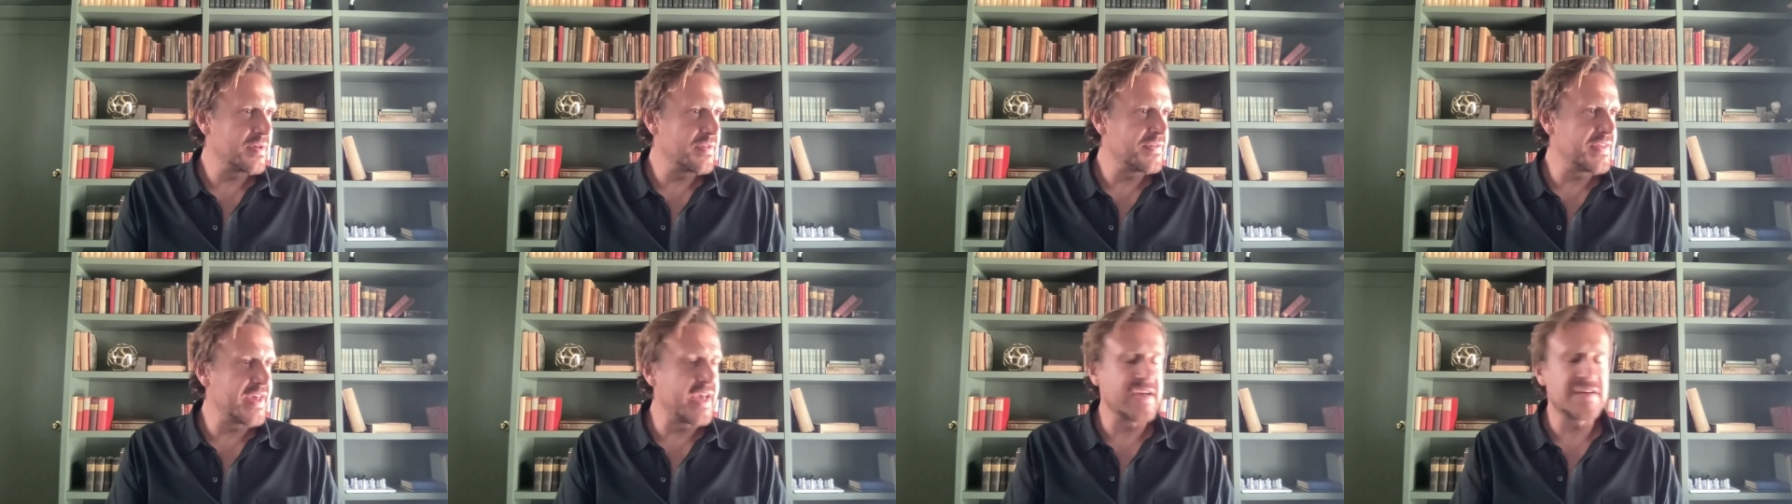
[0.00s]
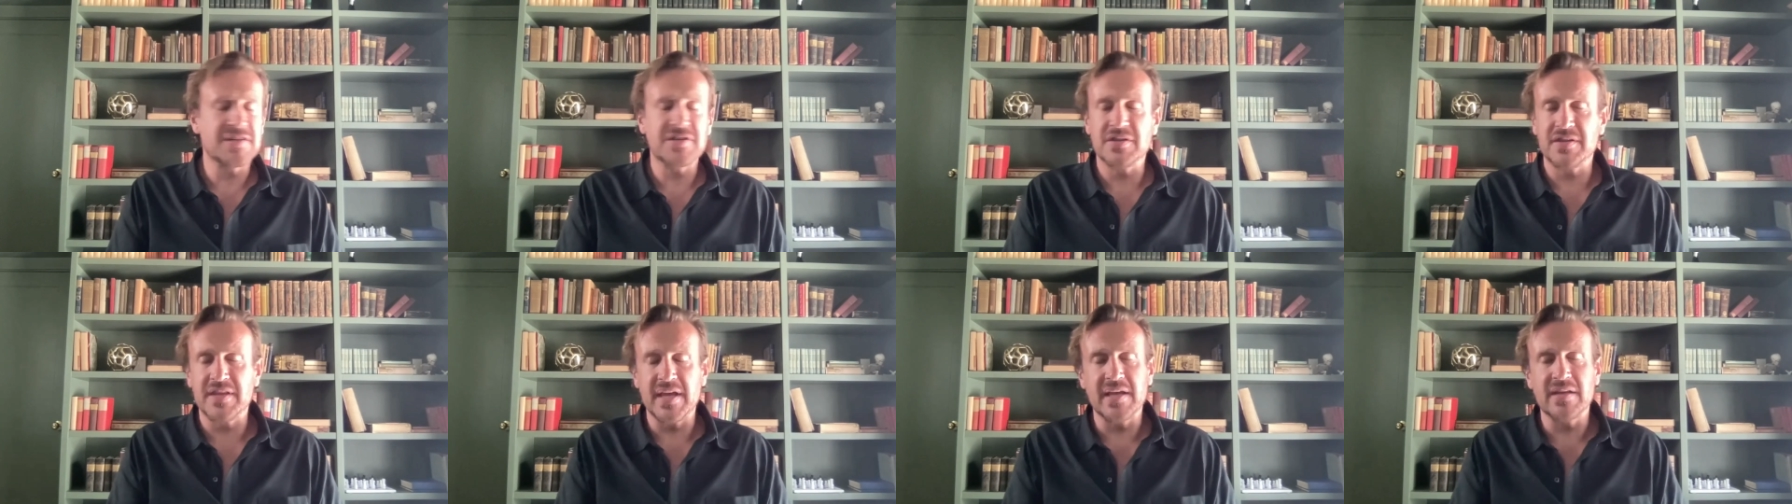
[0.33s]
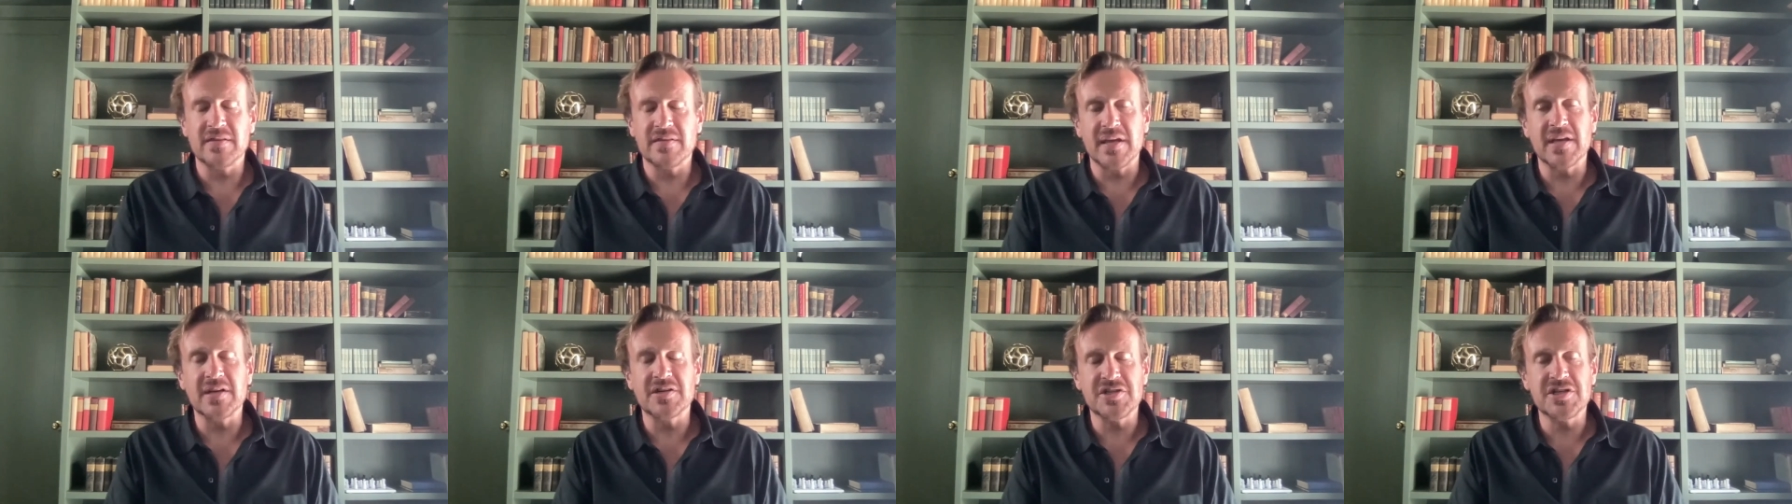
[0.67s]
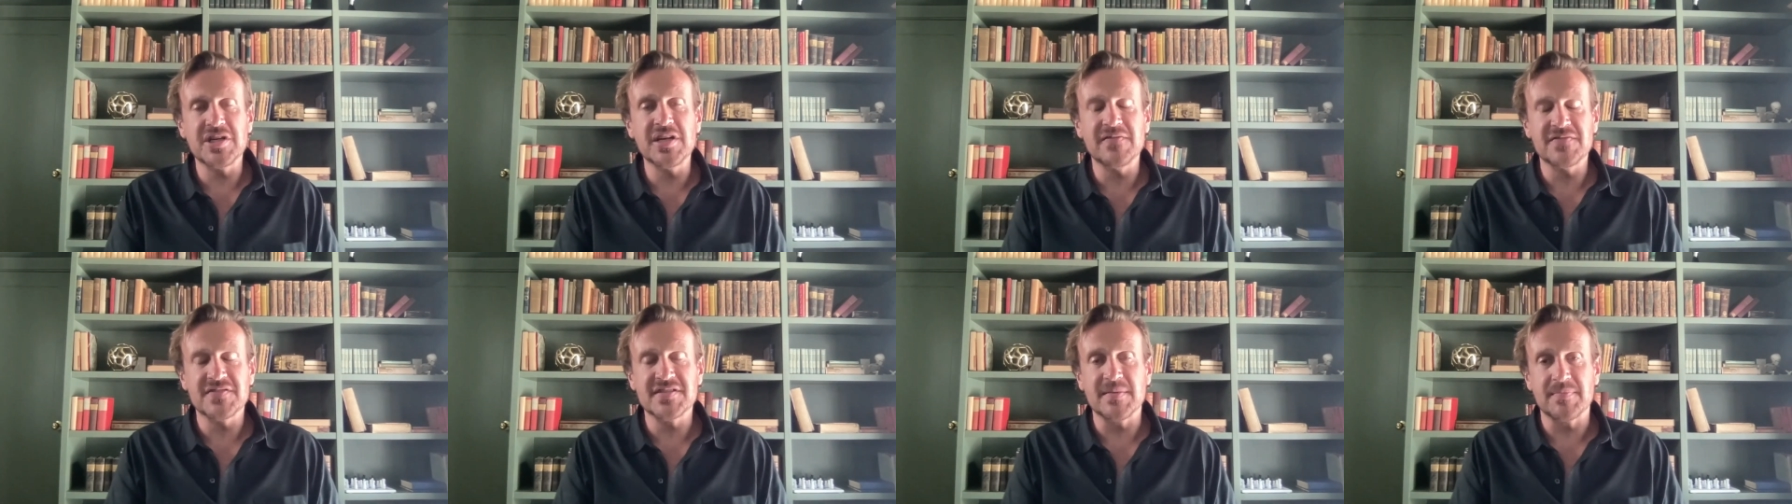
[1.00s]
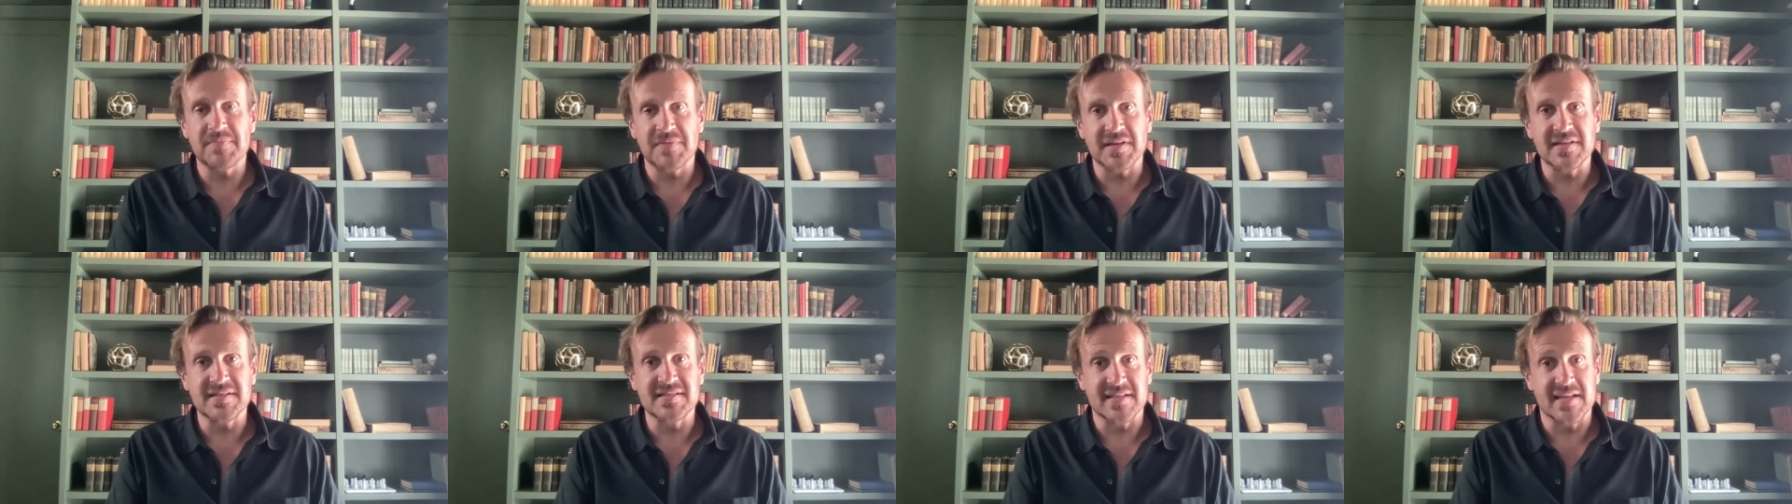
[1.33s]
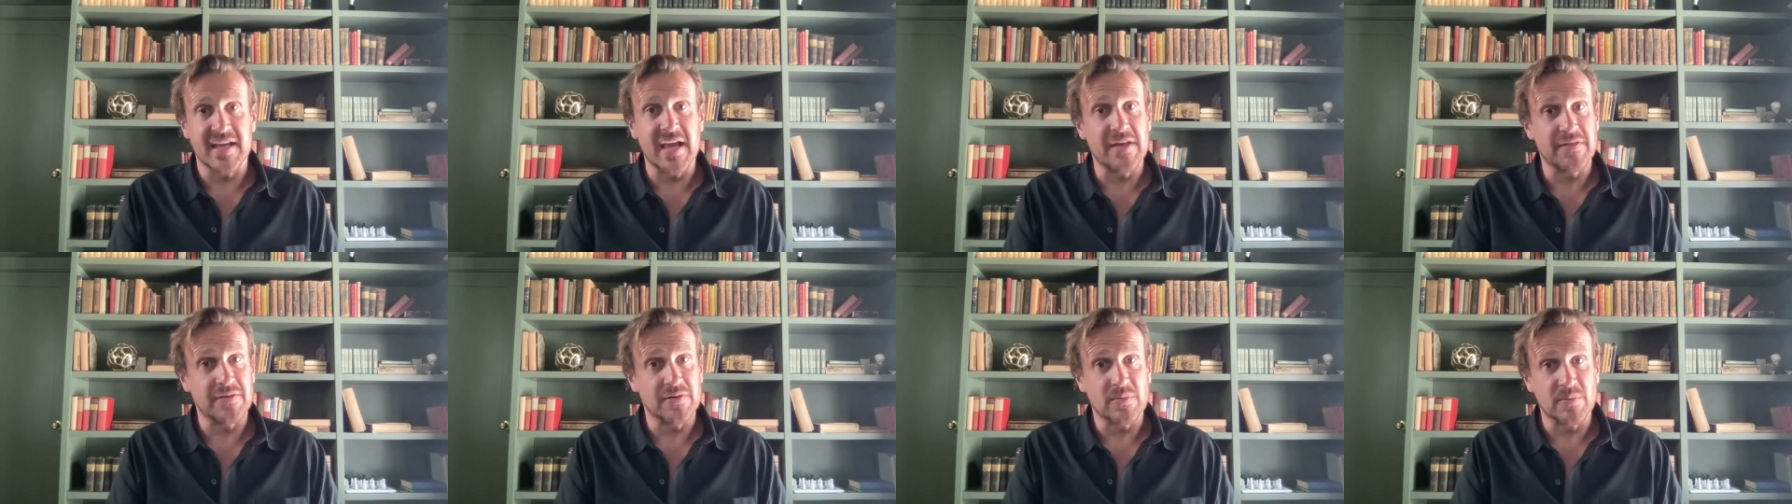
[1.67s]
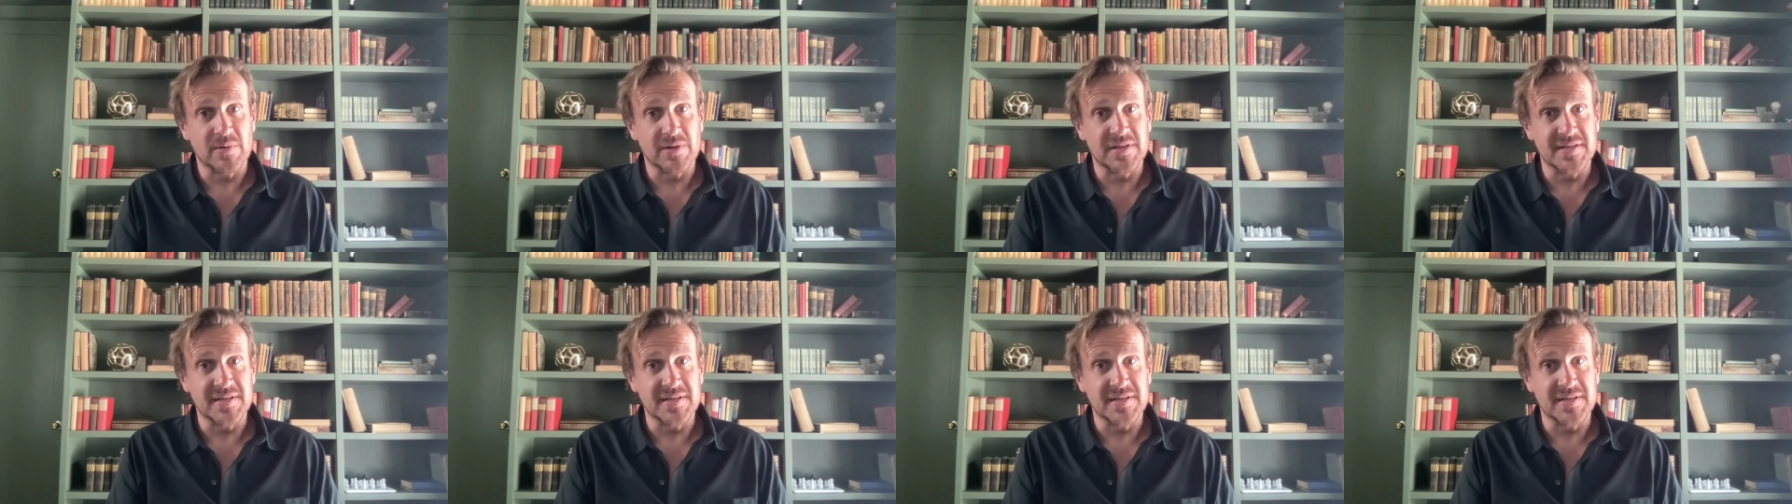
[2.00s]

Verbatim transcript: they, they they achieved something together,